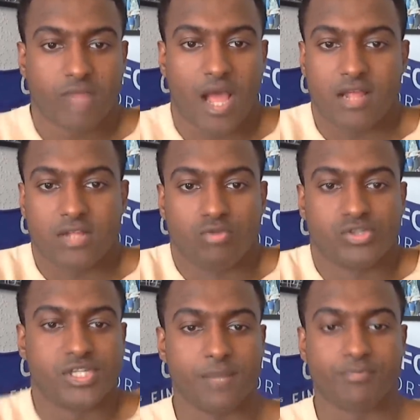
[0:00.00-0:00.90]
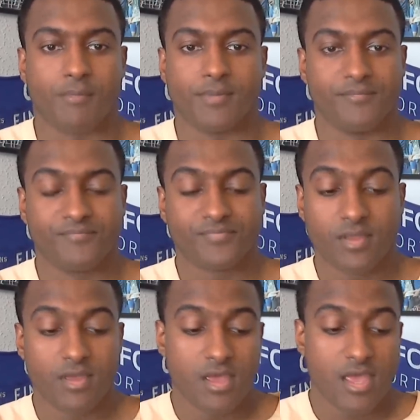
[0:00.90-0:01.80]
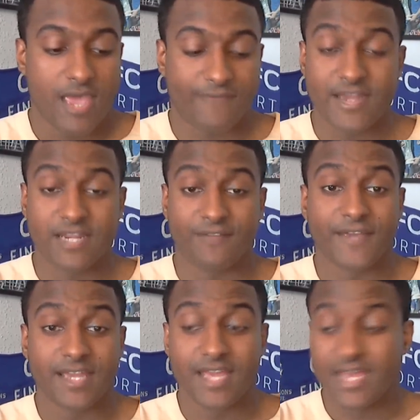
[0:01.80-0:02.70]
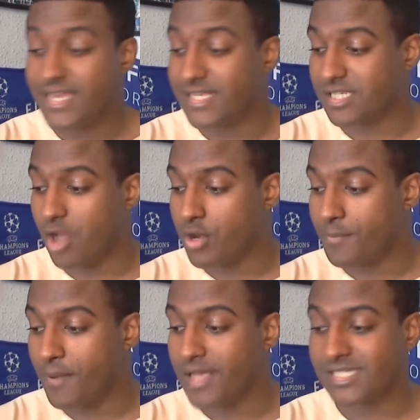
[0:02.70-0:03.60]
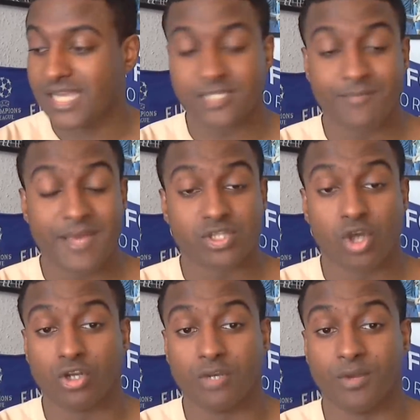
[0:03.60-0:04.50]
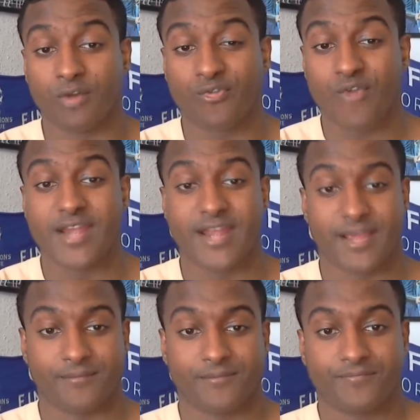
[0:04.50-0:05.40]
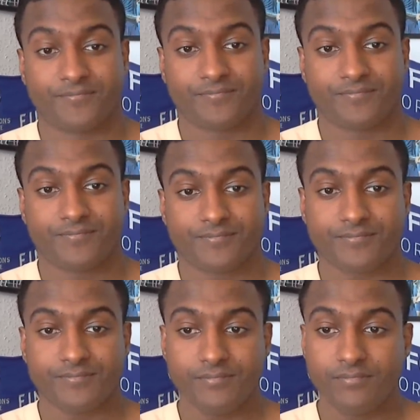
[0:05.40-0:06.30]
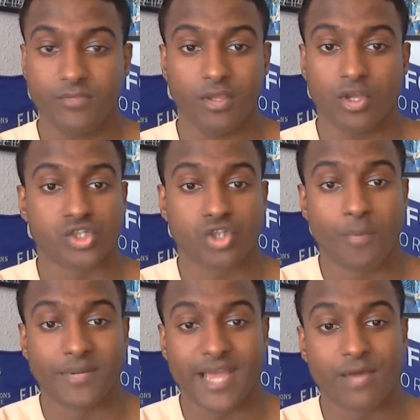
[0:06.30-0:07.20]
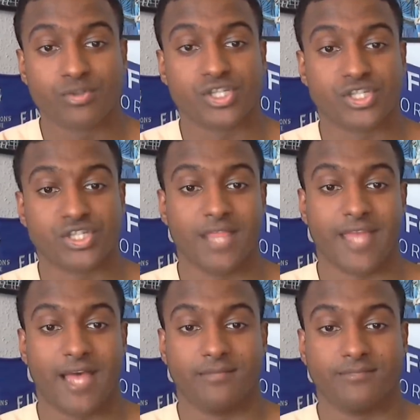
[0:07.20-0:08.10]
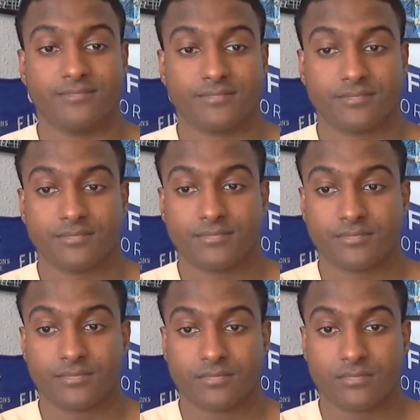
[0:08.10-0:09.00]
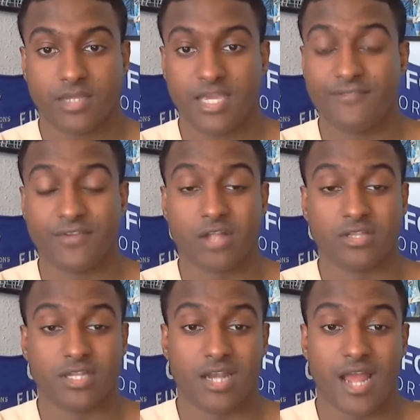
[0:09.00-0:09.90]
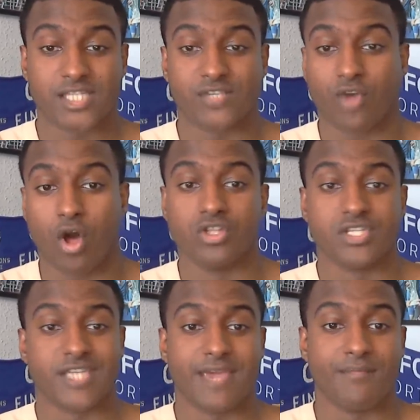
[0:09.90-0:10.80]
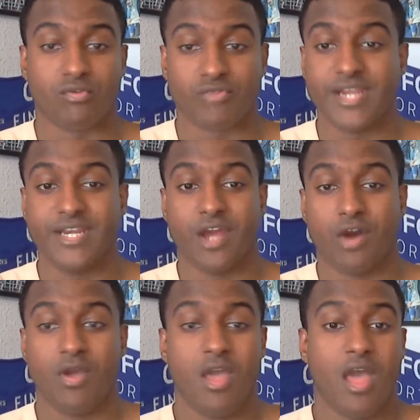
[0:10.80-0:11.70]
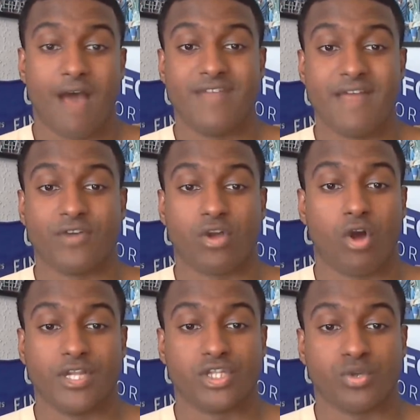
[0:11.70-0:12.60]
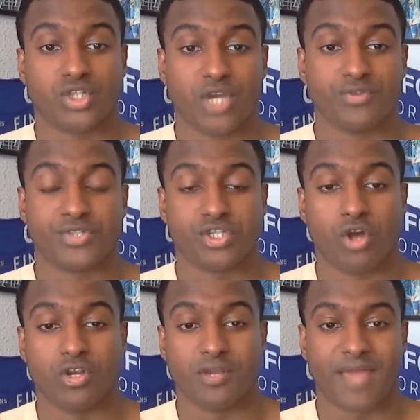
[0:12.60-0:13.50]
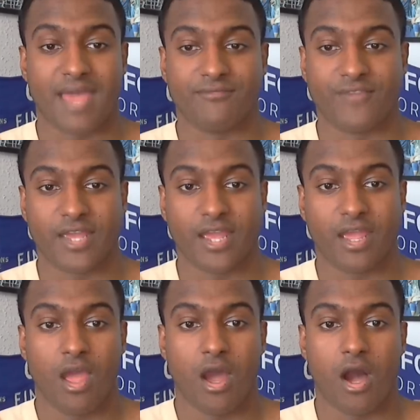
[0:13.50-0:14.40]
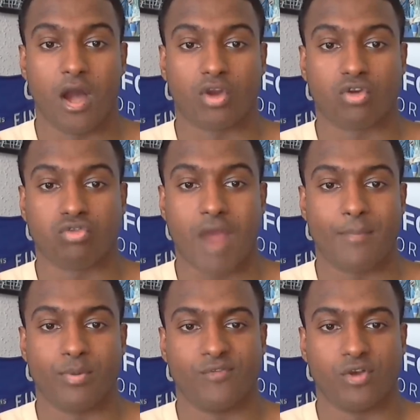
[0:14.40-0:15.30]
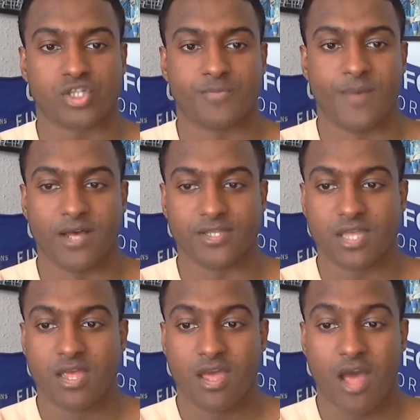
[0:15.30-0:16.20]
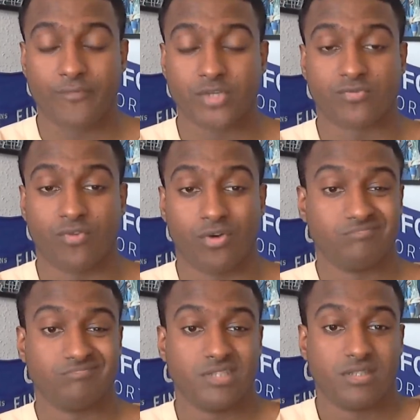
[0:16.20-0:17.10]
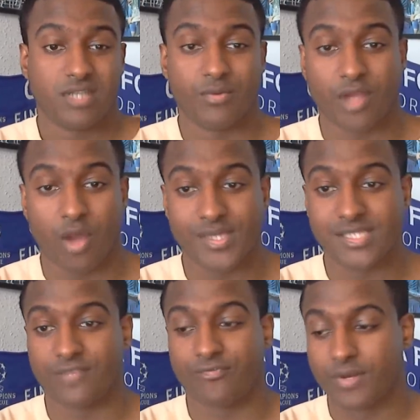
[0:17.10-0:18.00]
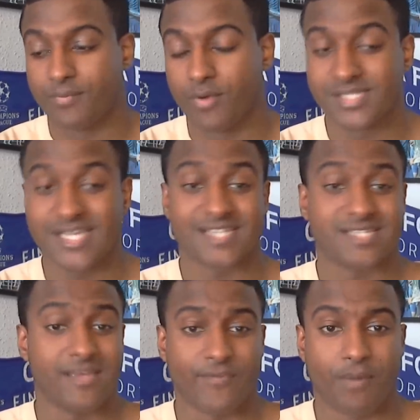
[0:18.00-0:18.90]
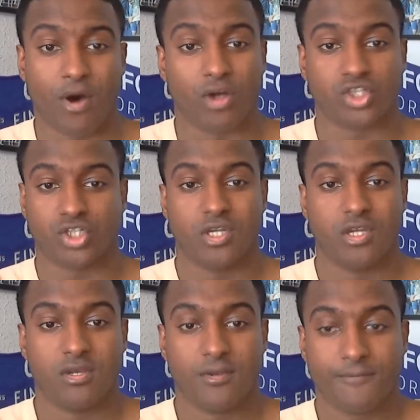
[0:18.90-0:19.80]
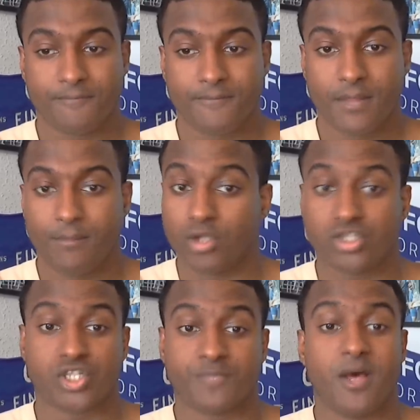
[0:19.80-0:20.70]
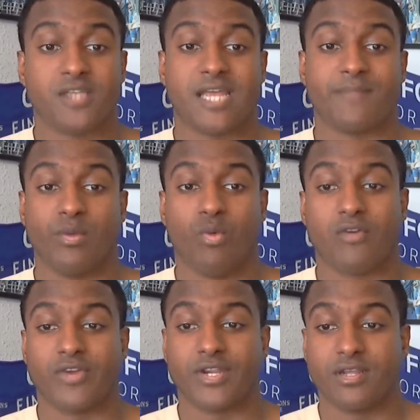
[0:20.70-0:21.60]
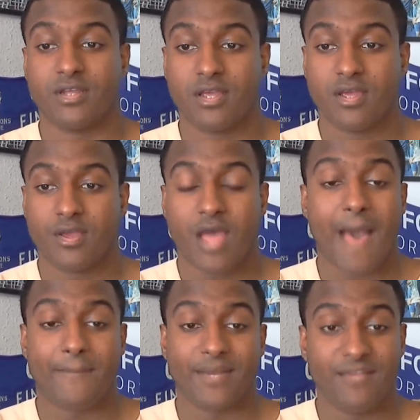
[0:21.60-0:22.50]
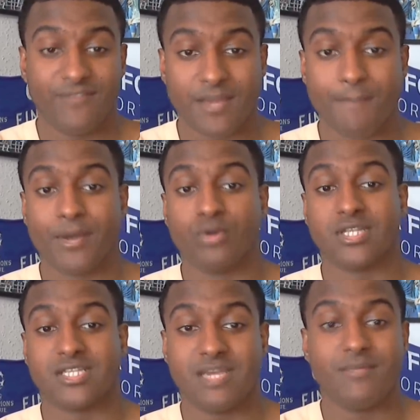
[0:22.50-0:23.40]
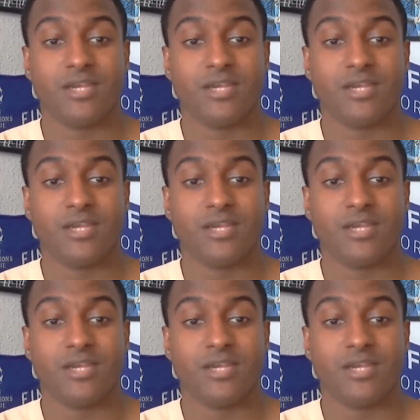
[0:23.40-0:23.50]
I don't see the problem. If anything, he's the only person that's made Tottenham look threatening. Because nobody else has done that. Even under the likes of Conte, Mourinho, I've never gone into a Chelsea-Tottenham game thinking, oh, crap, we've got Spurs. I've just thought, here we go, easy 3 points. Except for Poch. Poch's Spurs had me worried. I believe he can build the team.